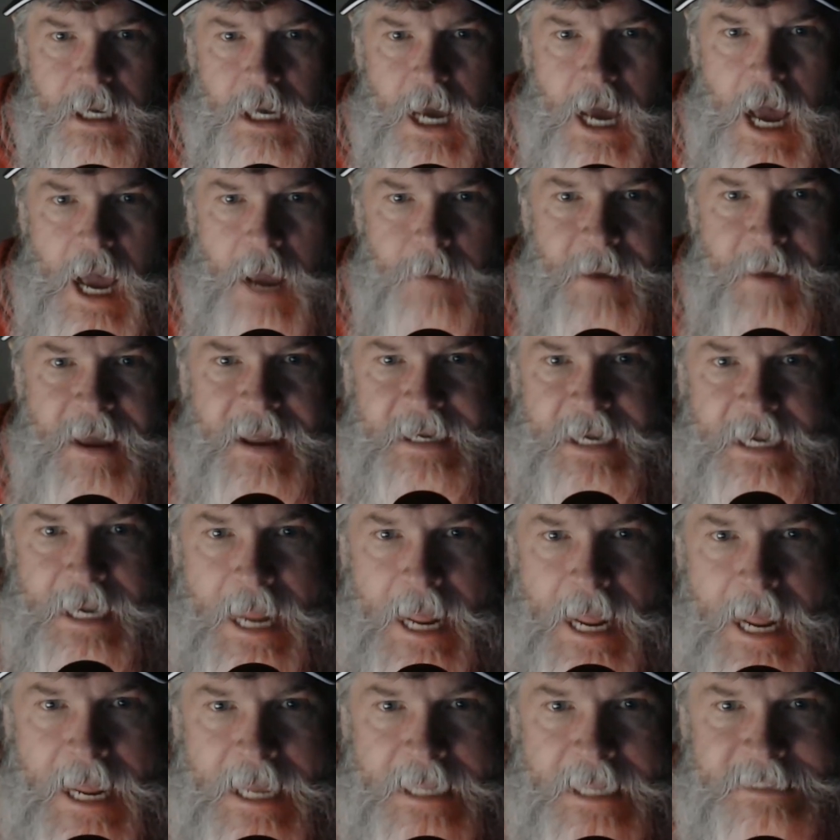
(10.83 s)
I'm at an
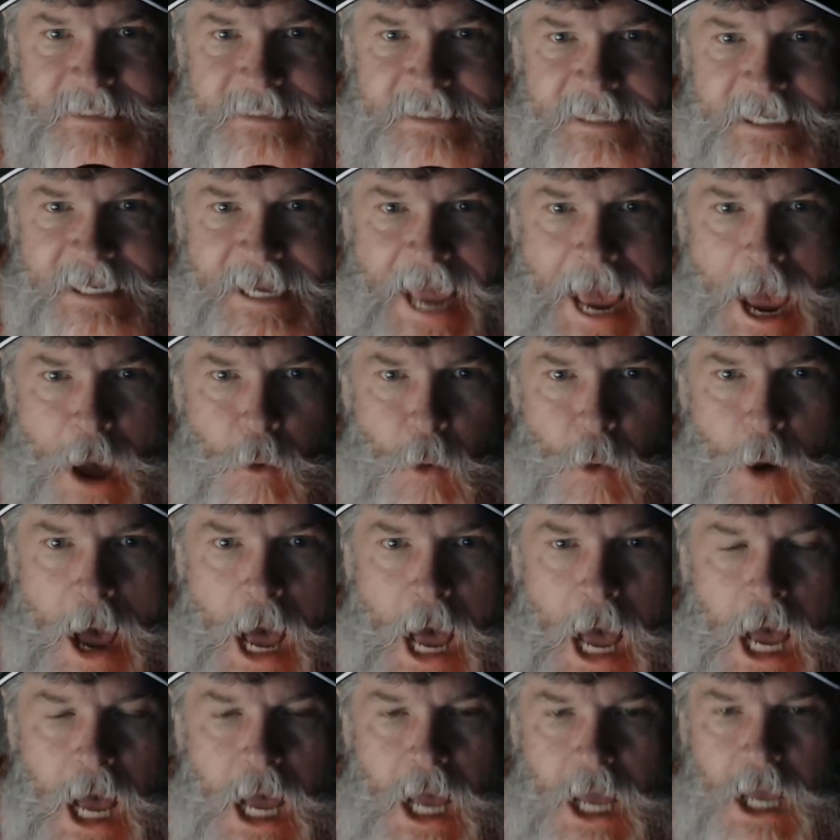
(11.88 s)
ANC Gala.
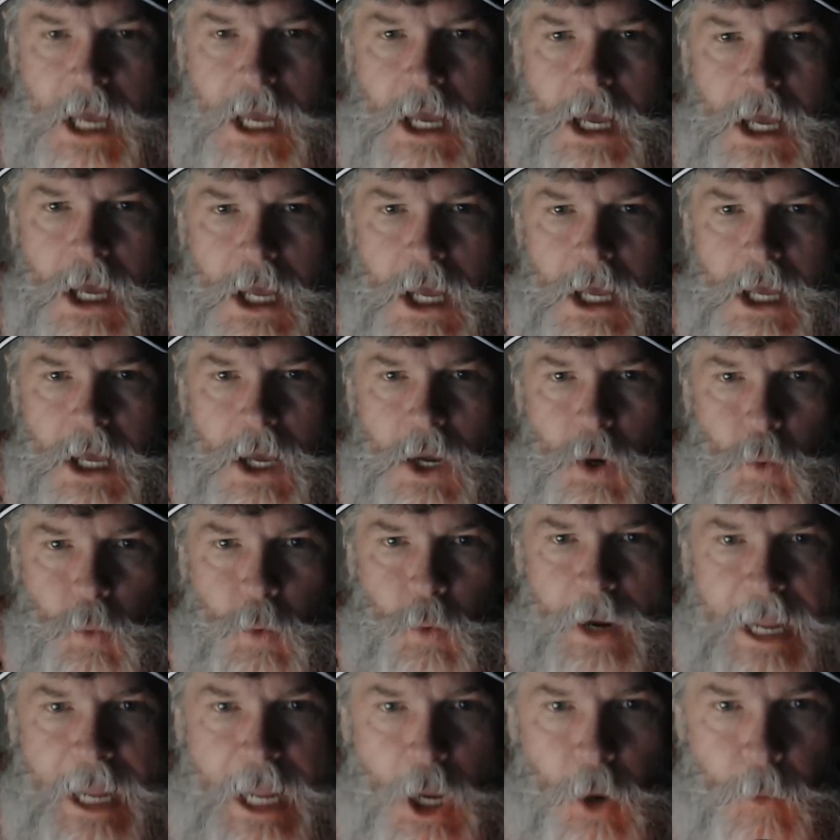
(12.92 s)

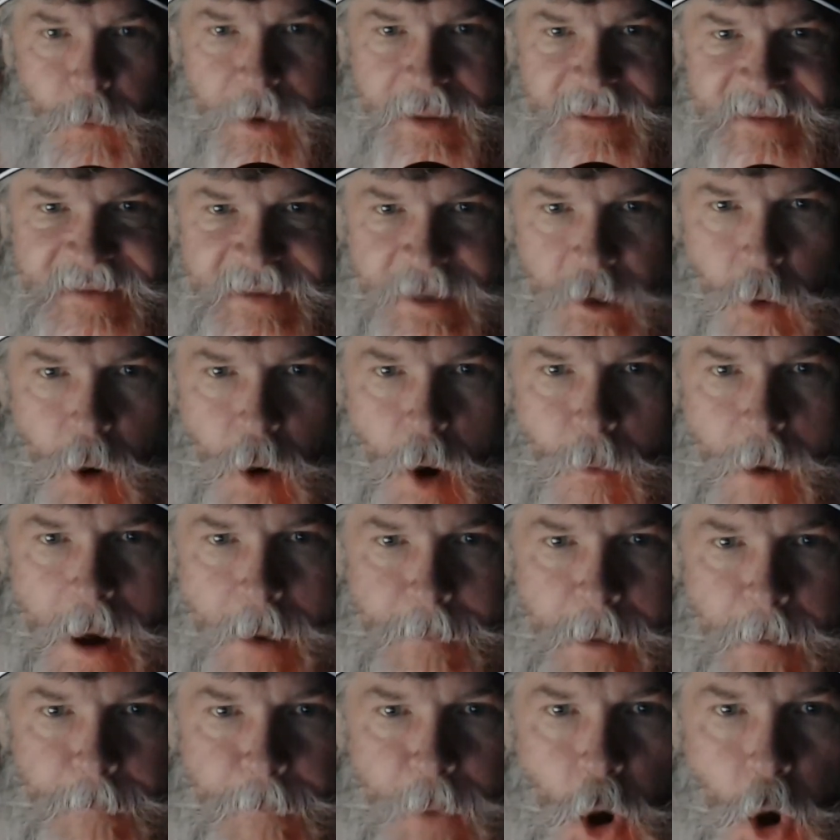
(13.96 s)
We're here with Cyril
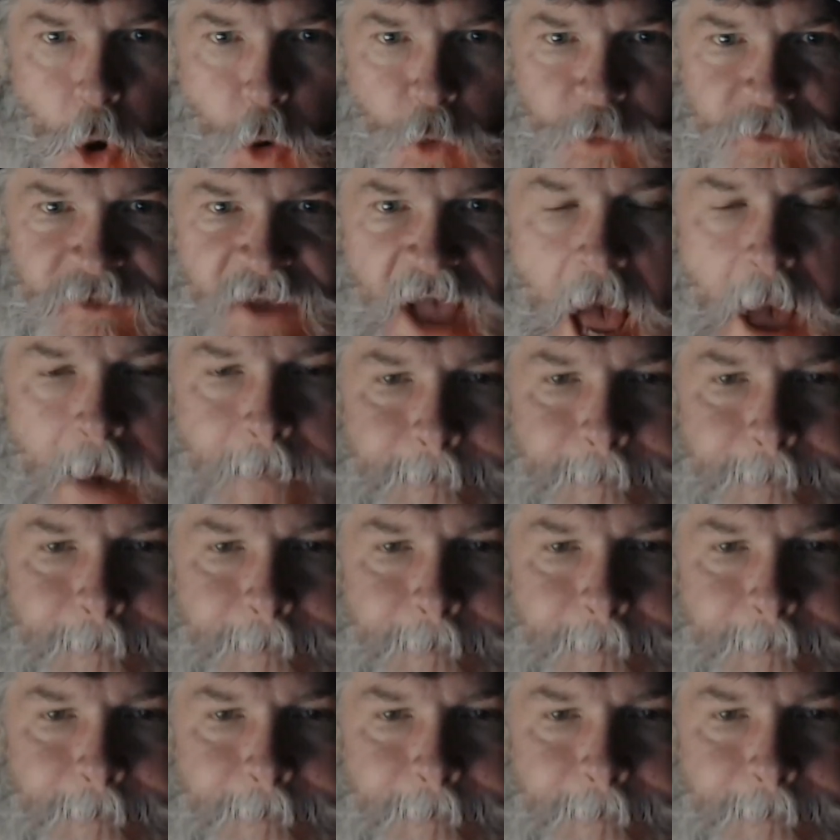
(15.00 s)
Ramaphosa.